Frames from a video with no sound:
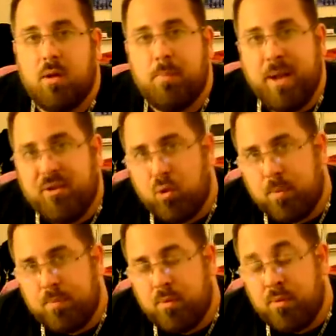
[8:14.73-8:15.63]

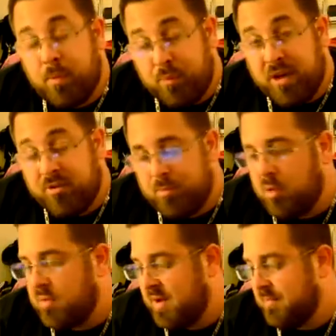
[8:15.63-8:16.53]
mentor apprentice
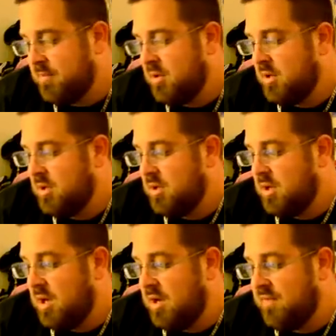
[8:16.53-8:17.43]
program.
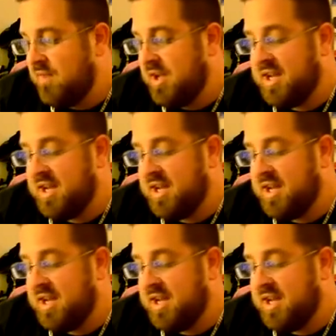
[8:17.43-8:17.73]
If not,